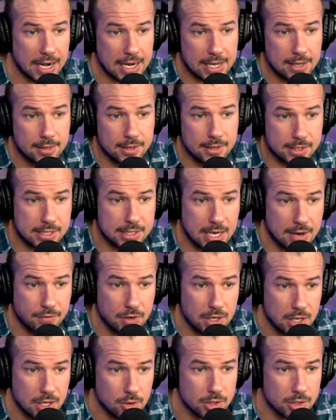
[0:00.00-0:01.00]
And in the
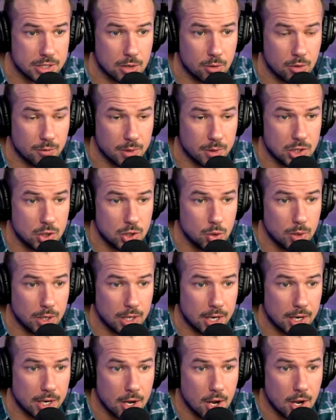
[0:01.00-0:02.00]
seven years that we've been
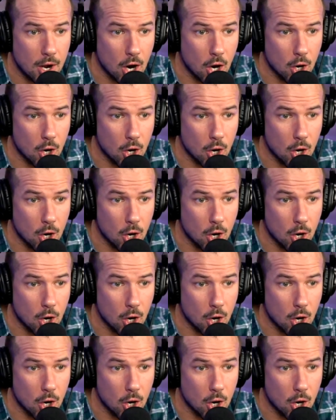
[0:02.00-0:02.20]
doing it,